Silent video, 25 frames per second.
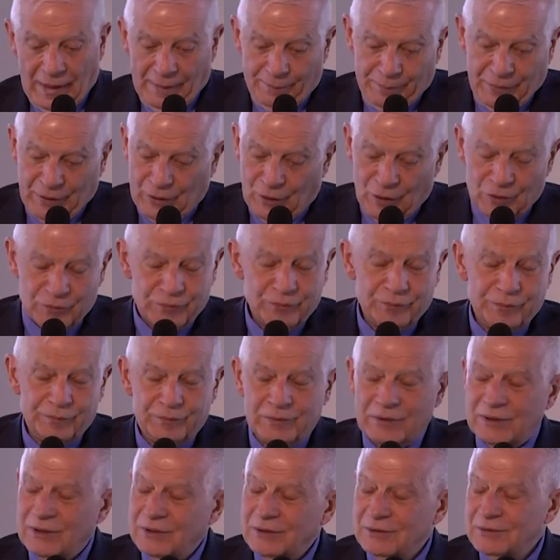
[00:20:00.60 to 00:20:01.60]
And because
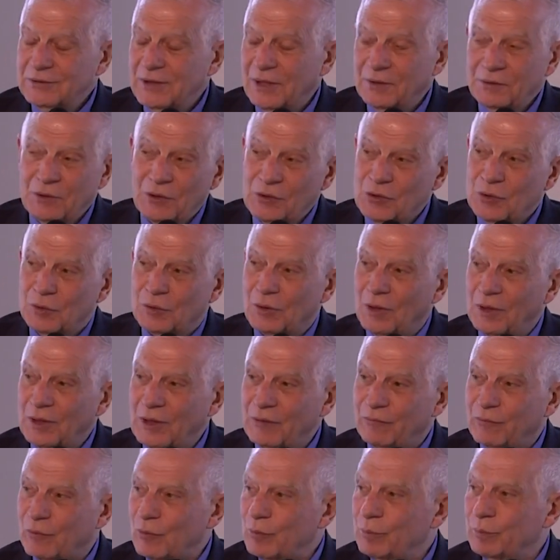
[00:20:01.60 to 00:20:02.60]
uh,
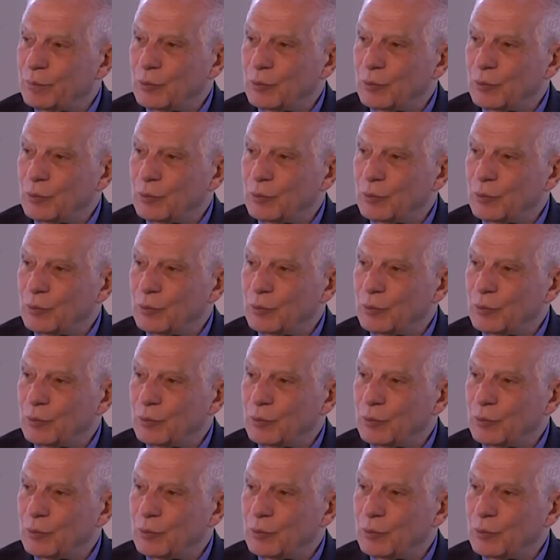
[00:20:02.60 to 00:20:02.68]
additionally for